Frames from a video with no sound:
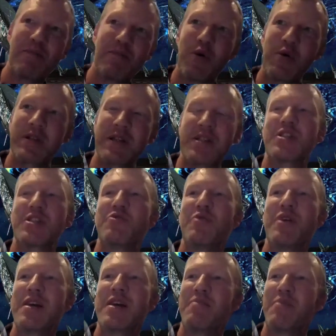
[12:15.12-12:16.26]
important. It's a
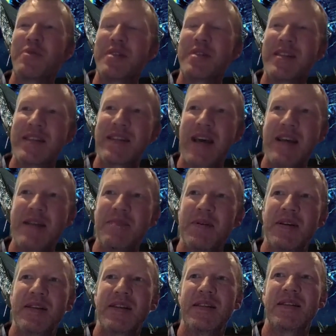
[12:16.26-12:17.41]
really important
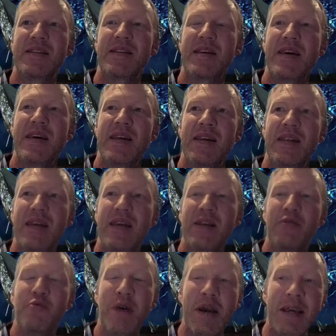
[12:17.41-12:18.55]
statement
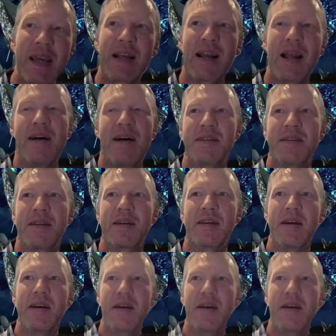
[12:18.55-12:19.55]
in recognizing